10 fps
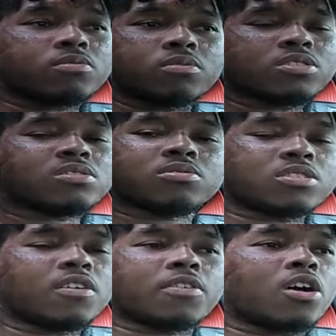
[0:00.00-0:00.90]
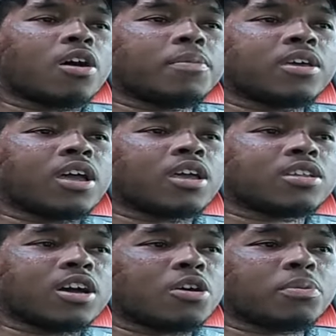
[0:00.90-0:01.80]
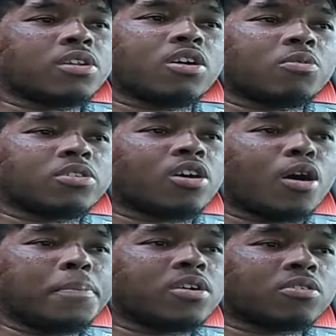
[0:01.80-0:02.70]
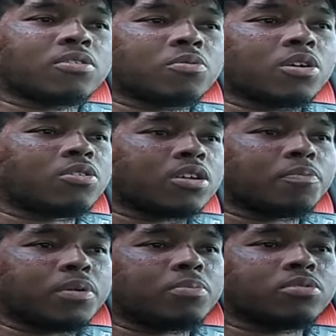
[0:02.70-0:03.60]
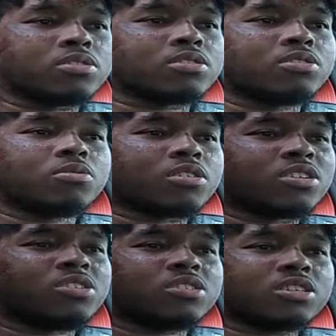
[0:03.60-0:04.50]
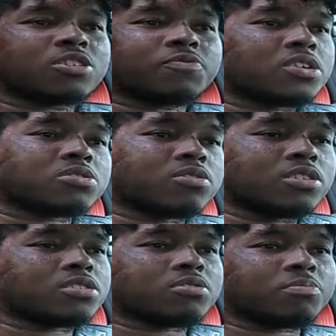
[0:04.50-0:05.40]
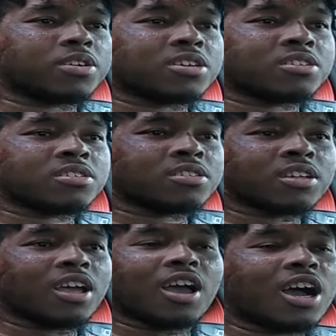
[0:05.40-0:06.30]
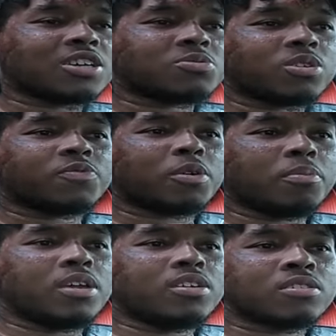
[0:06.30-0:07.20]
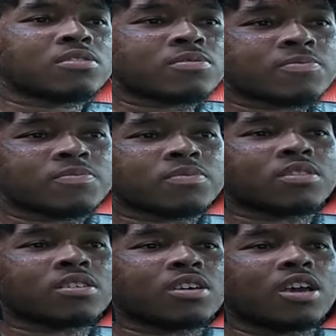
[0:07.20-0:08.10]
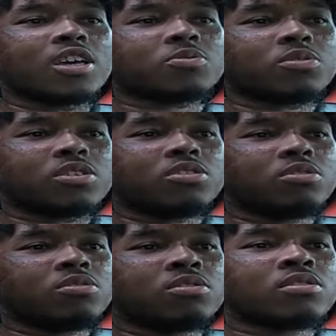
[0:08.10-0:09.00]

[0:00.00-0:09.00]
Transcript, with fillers: What's some stuff y'all be hating down below when y'all be on the road and people just do it and it just frustrates you, man? I swear, for me, it's when you